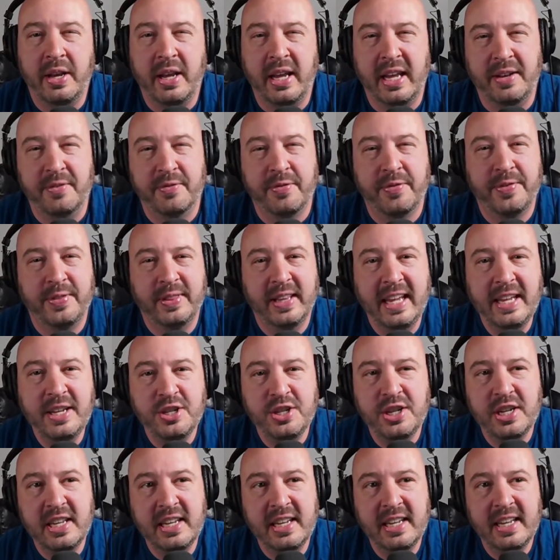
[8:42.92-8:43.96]

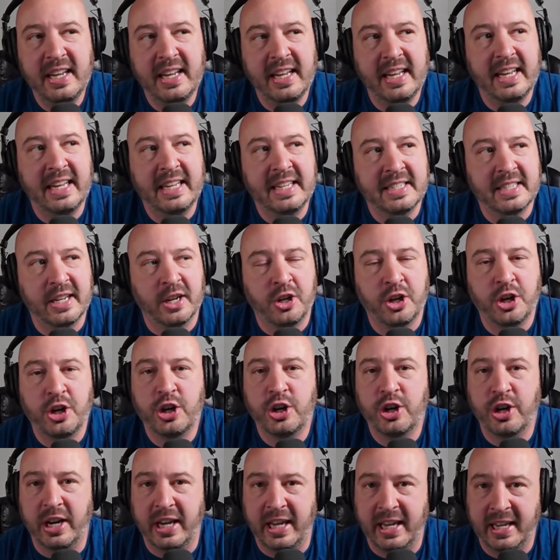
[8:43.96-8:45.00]
inflation is
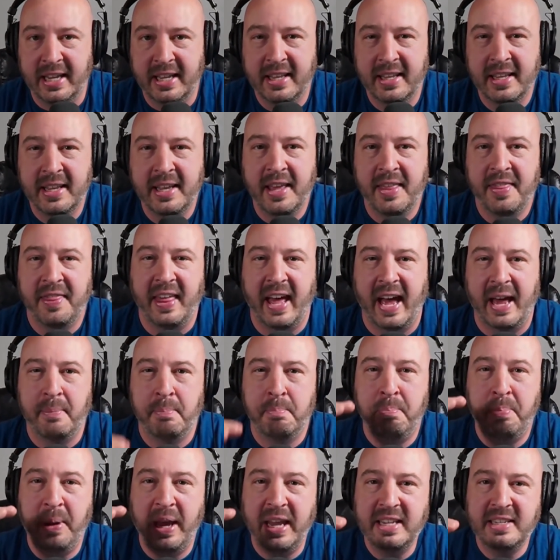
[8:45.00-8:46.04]
occurring,
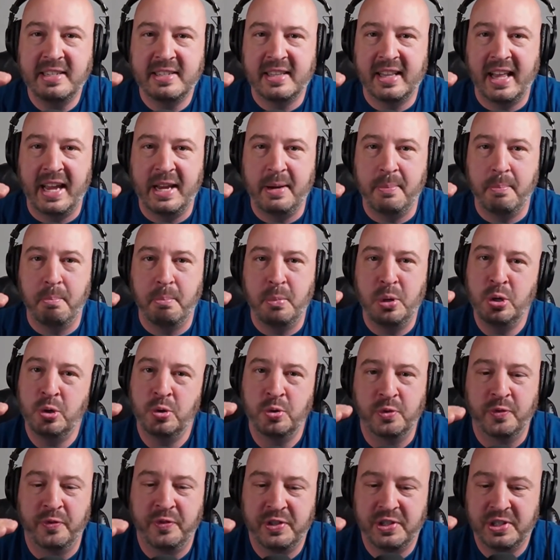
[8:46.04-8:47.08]
that baseline
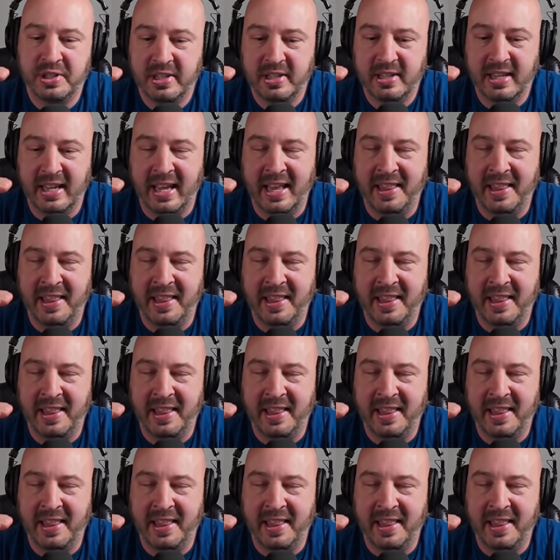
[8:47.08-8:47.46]
moves.